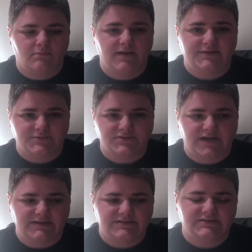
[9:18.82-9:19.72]

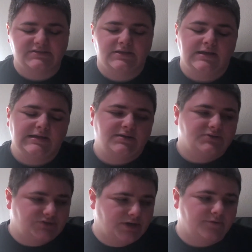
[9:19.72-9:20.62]
exercises.
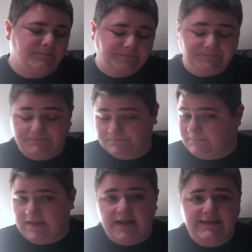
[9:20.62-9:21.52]
So
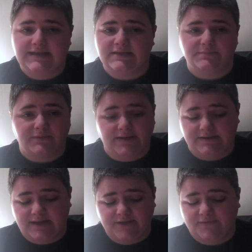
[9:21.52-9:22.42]
I can't
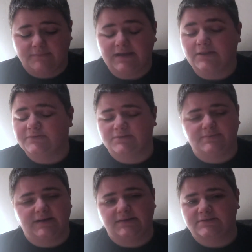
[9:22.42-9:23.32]
complain. If I'm not losing
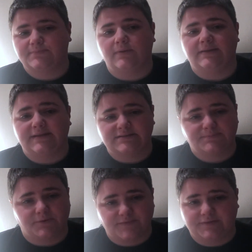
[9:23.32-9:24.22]
weight at this point, that's
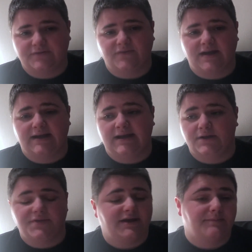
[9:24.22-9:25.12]
perfectly fine. I
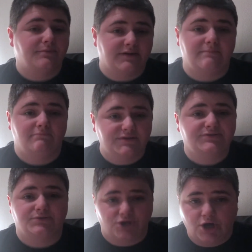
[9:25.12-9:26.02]
know that I'm putting
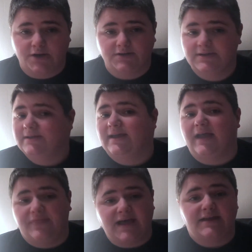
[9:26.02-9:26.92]
muscle on,
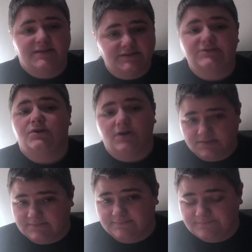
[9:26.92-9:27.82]
and that is awesome.